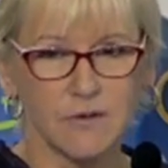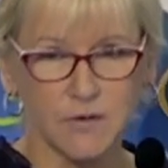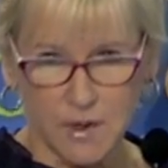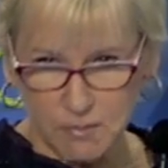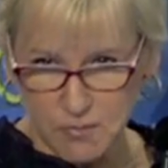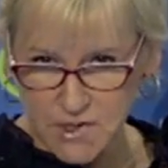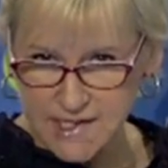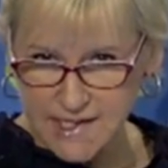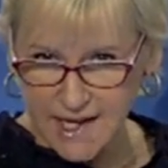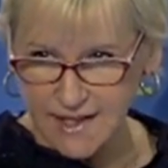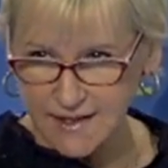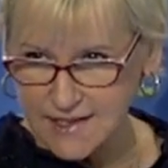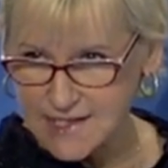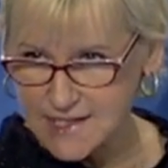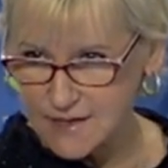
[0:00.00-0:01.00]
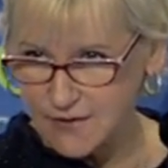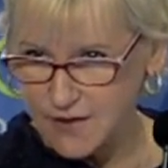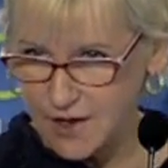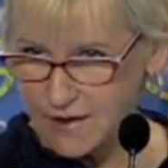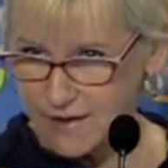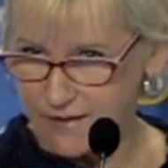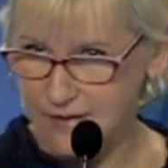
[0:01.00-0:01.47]
represents
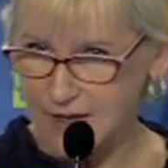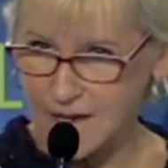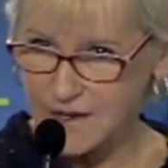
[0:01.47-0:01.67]
the